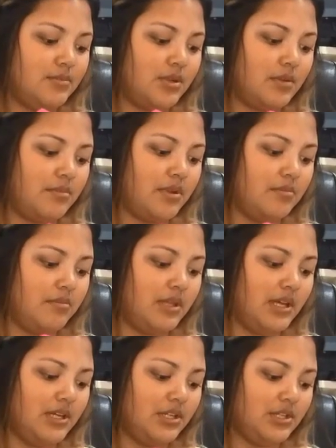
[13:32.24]
put a bit of
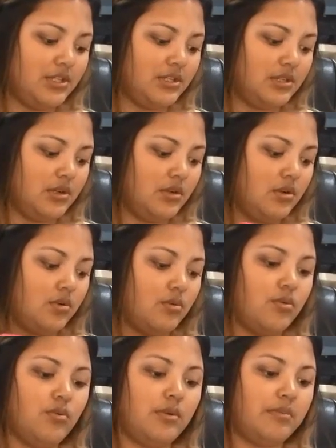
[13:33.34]
blush.
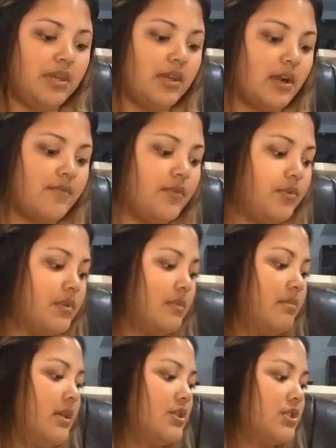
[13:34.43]
Ooh, and be careful with the
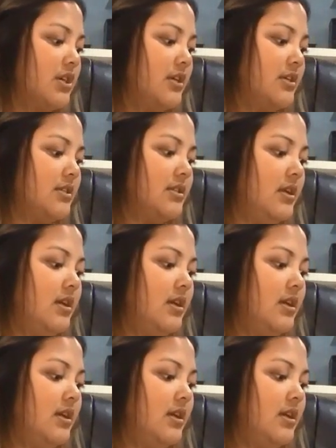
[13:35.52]
blush, guys.